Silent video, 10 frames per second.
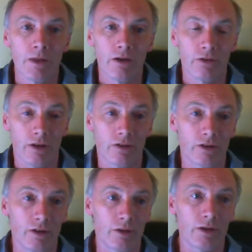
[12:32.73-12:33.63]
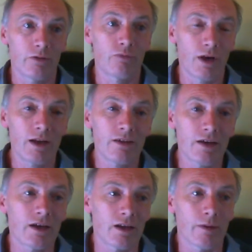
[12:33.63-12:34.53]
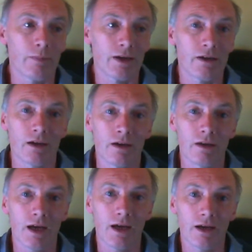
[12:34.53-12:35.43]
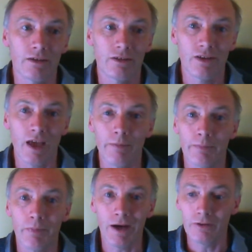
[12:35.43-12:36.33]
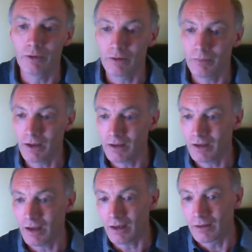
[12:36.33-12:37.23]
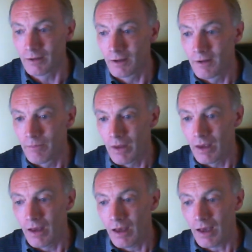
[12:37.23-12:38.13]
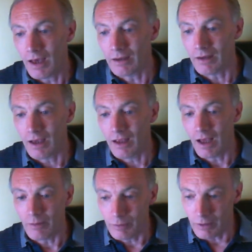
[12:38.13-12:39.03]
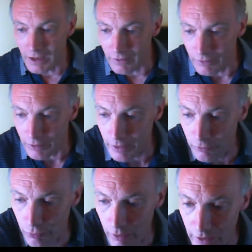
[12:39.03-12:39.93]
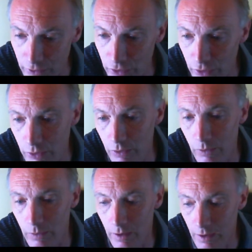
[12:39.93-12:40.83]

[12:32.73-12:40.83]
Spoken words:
So it's really taken a big step backwards, Birkenhead. And I believe they've been trying to